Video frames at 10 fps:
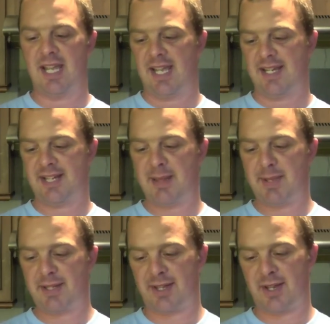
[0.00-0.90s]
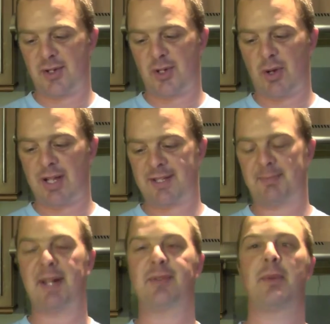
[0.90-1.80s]
His name is Johan
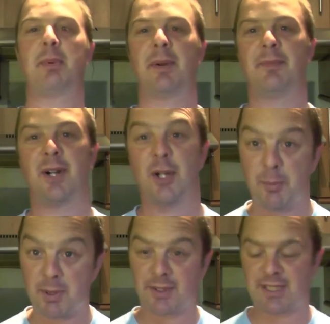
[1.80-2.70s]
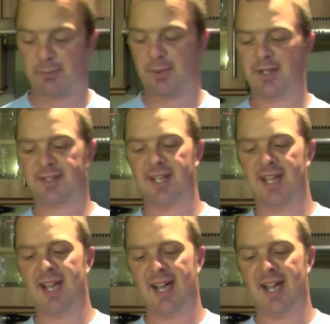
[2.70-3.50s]
Spendrup. I hope I got that right.